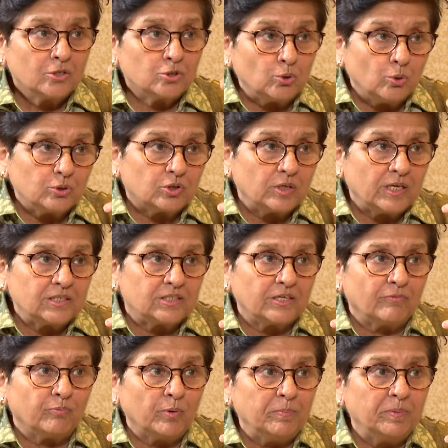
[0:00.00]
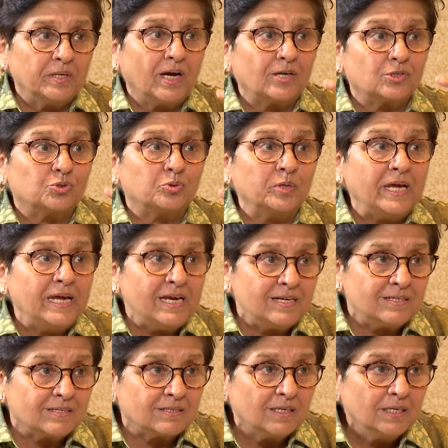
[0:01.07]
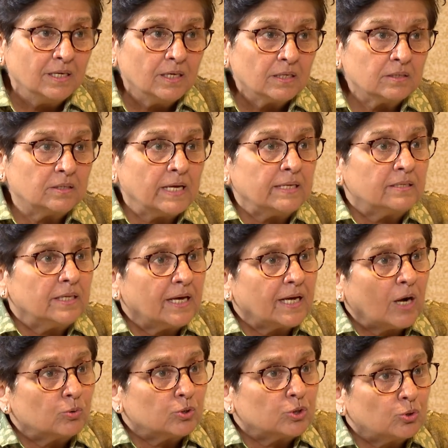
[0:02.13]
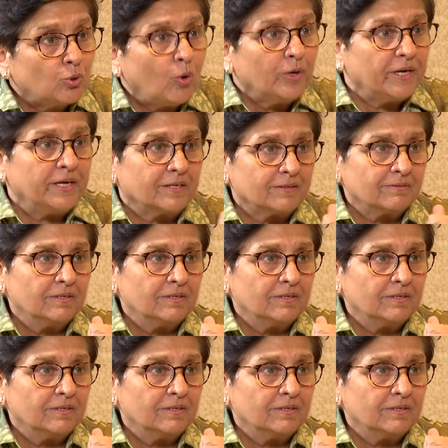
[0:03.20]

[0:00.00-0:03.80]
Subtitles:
Two things, if women are trained, then they are outscoring.